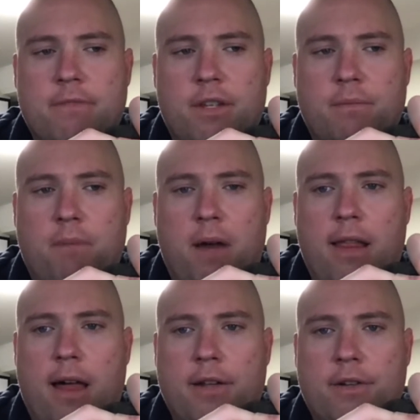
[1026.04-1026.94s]
just
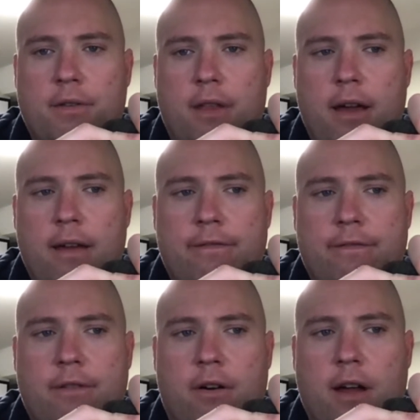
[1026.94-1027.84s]
biological
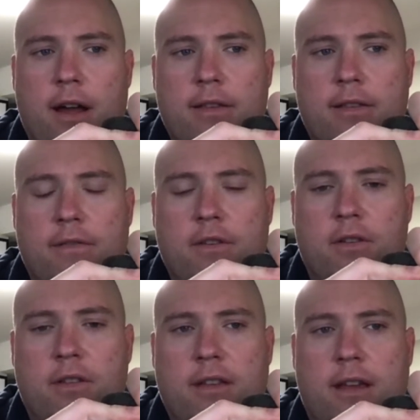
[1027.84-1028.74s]
life, all kinds of stuff.
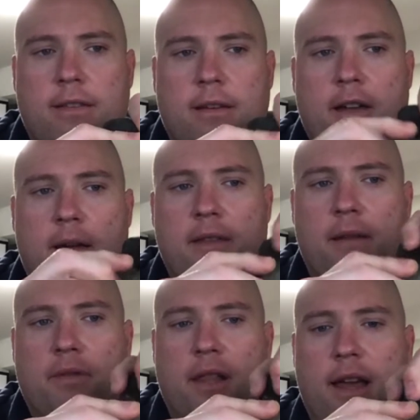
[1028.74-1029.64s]
So it's sometimes they
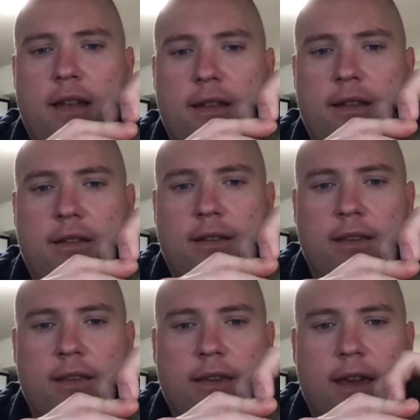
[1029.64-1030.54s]
blend into
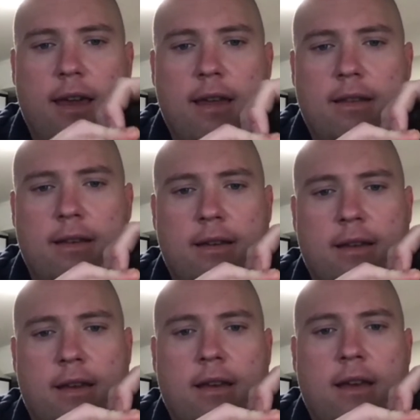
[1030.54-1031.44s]
the sand,
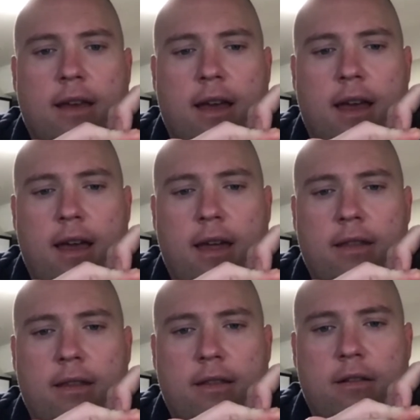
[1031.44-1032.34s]

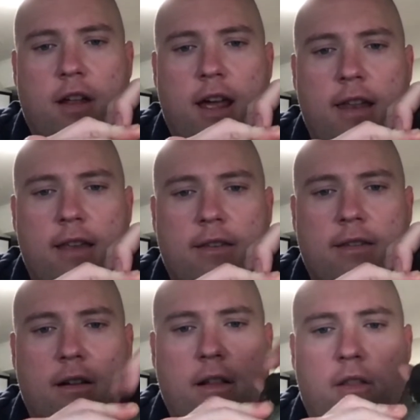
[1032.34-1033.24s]
and you're not
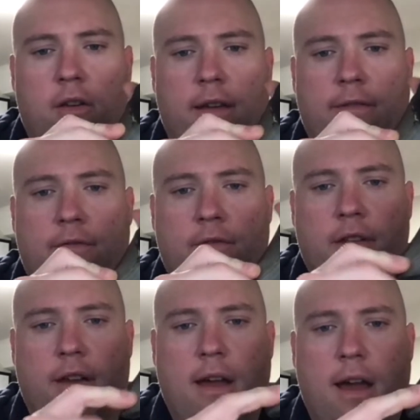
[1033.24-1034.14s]
necessarily looking for
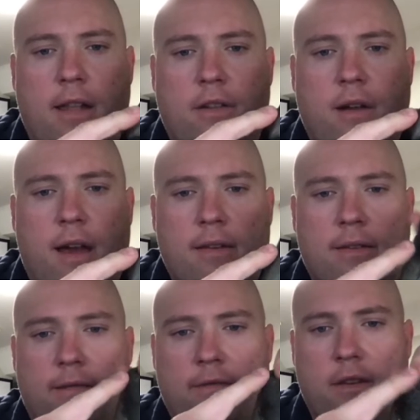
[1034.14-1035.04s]
the contrast
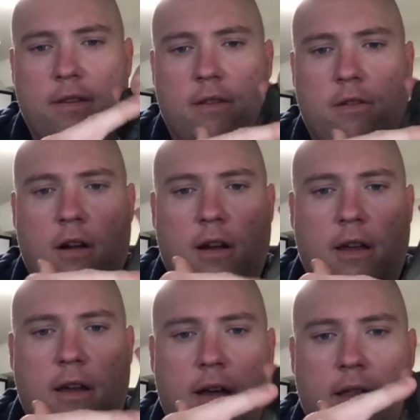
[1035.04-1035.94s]
of this dark
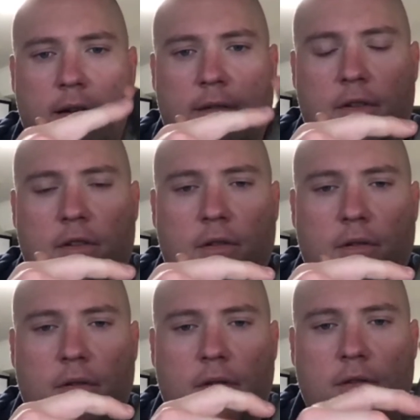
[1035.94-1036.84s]
color of the
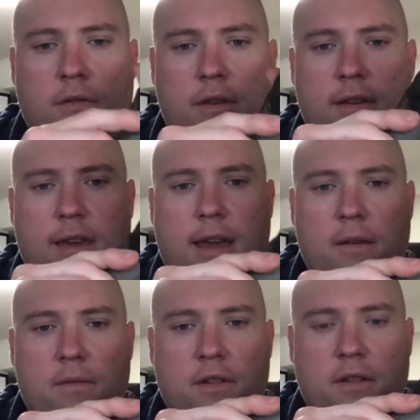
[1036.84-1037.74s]
tooth to the
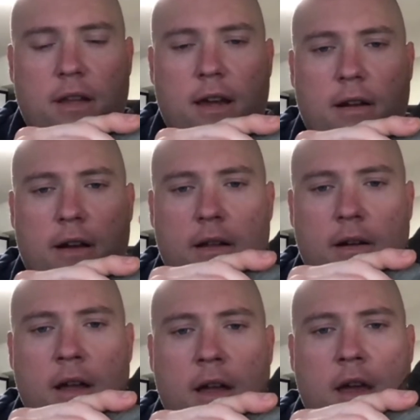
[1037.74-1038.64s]
sand, which is lighter
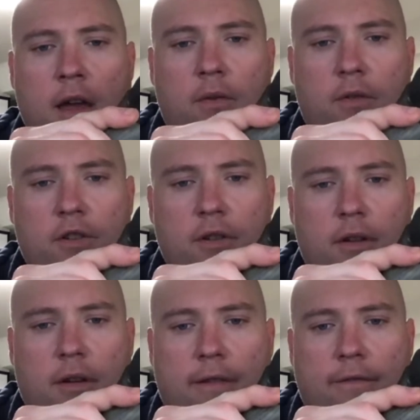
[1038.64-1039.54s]
color. What you're
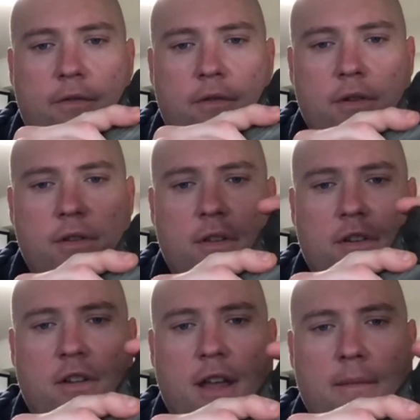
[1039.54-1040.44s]
looking for is the
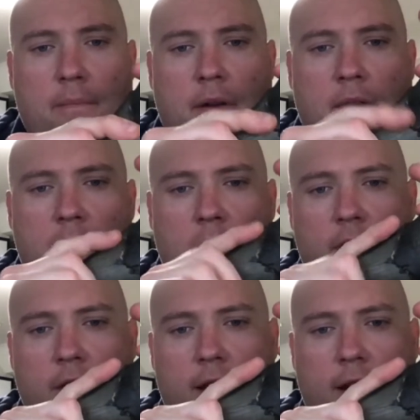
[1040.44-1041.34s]
shape more
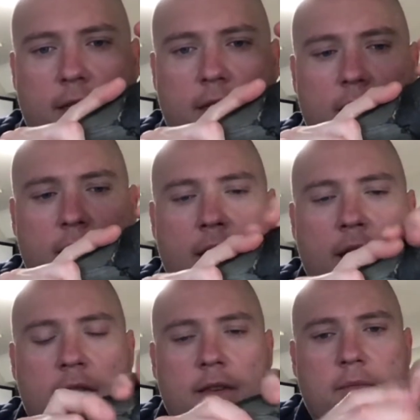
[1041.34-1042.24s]
than anything.
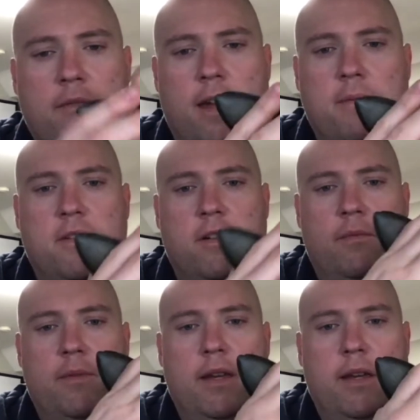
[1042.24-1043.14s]
Sometimes it'll
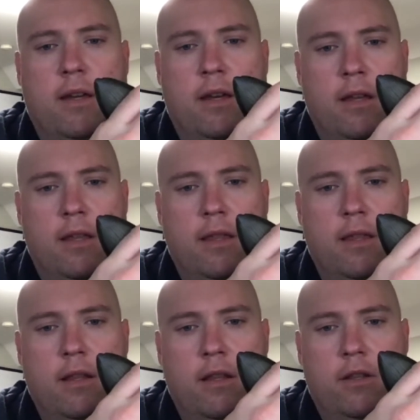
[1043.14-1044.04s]
be
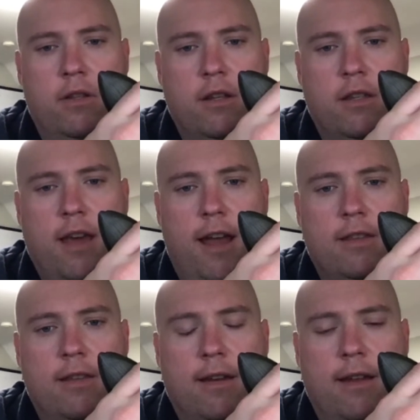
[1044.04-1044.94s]
just that
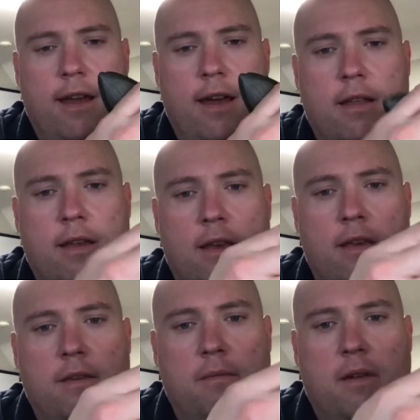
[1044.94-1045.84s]
sticking out.
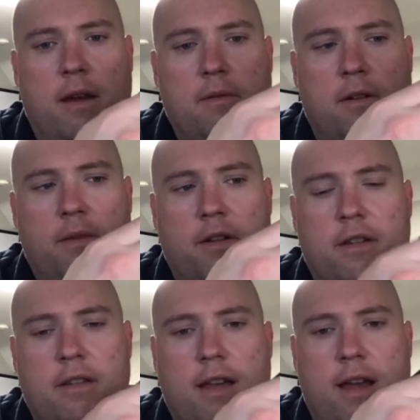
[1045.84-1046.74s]
Sometimes it'll be
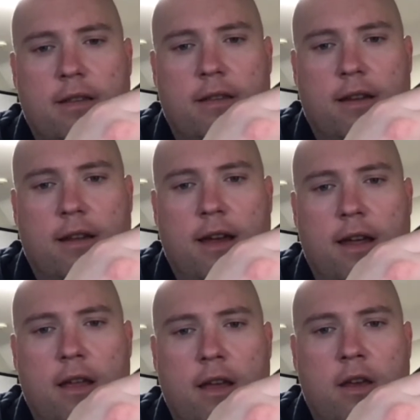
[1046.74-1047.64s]
just that sticking out.
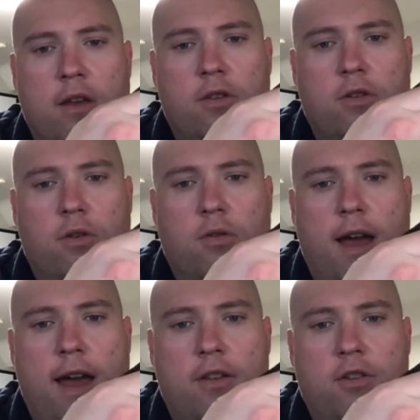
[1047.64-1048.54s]
So
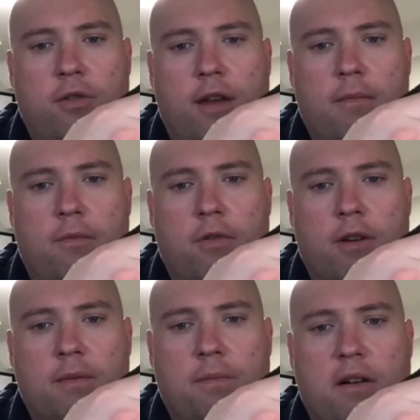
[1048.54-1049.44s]
as you get more
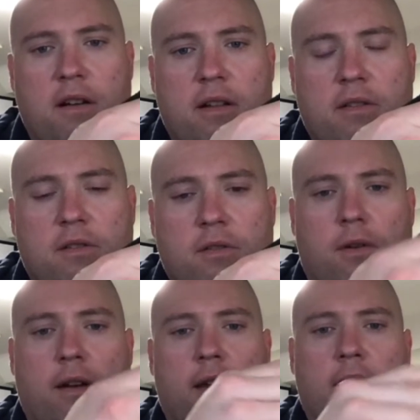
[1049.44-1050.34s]
experience
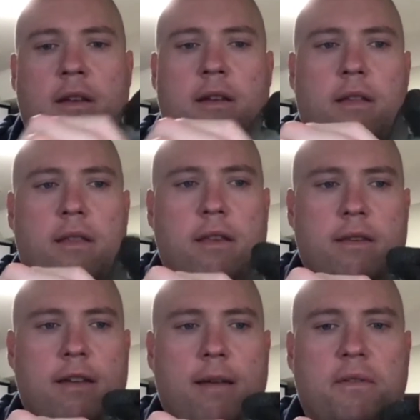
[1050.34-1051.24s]
doing this
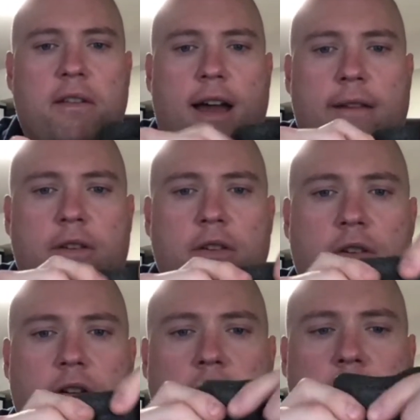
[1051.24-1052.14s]
type of diving, you're
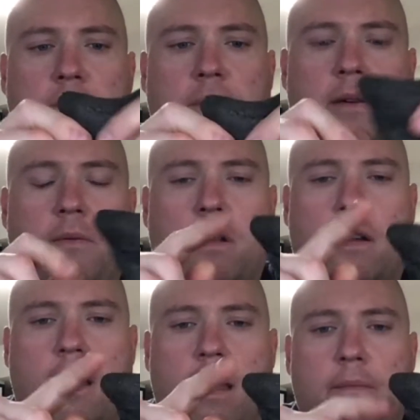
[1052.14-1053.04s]
going to be able to
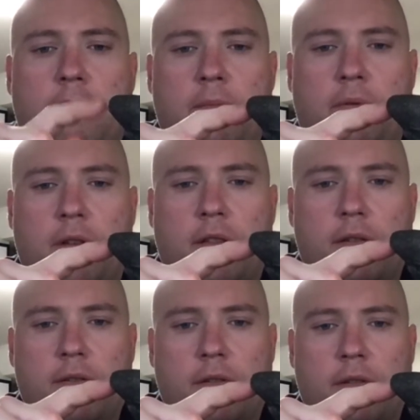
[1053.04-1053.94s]
kind of pinpoint
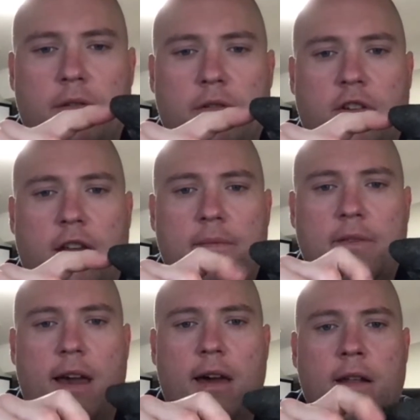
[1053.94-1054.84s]
those little shapes
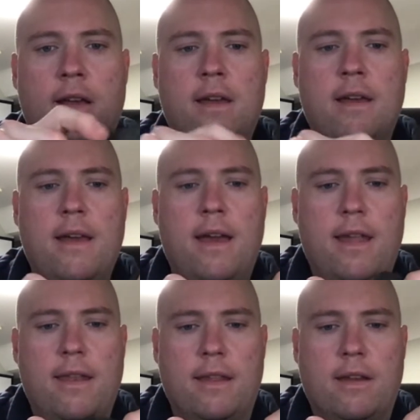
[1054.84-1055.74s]
out,
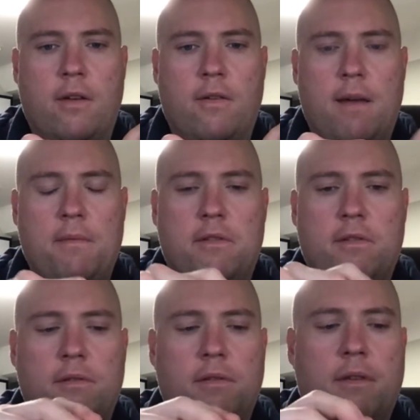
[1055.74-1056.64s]
and then go grab the
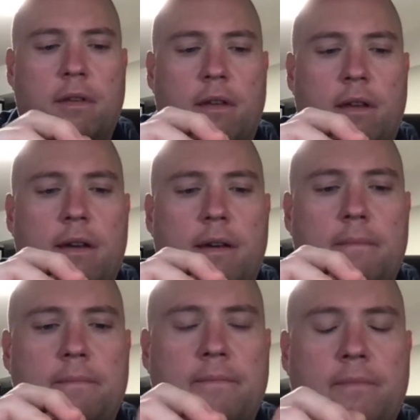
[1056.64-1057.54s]
tooth, and